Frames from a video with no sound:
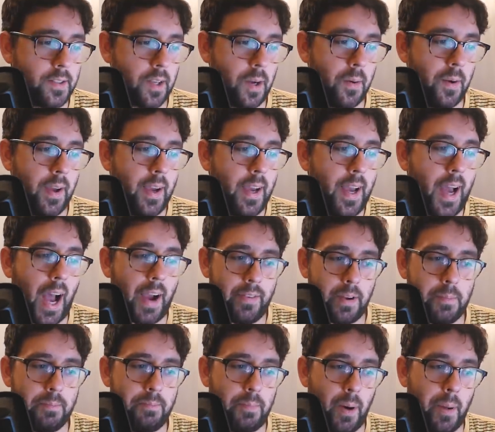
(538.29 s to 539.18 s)
So I
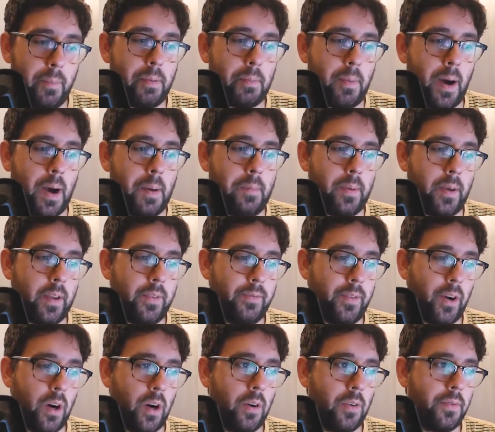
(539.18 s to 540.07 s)
think Bob might be
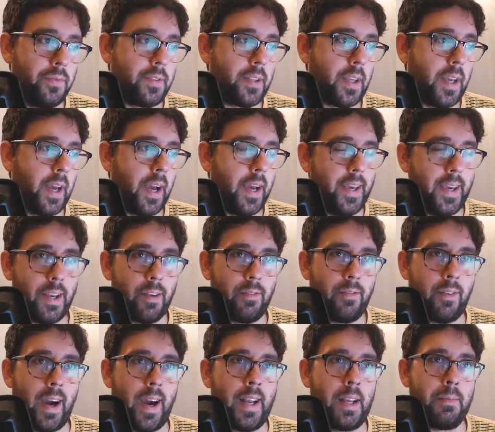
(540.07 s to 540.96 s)
involved. Uh,
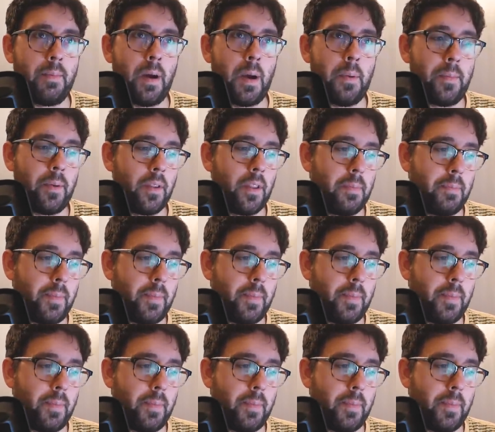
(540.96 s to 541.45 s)
Egan-Riley might be on